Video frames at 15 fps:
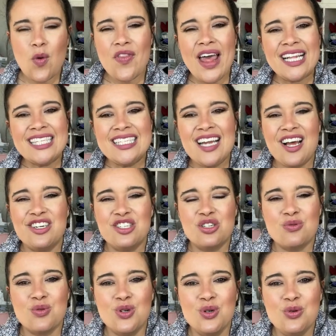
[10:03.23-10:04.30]
Well, that's not
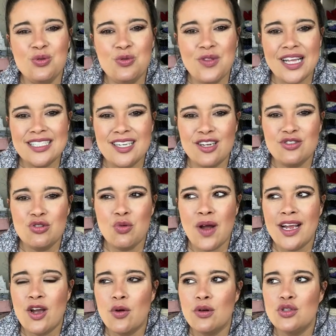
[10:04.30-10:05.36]
true. That's not true.
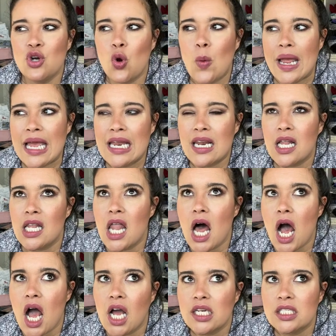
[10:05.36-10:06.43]
I go to Joann a
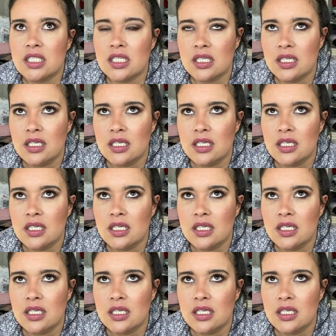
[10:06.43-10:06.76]
lot.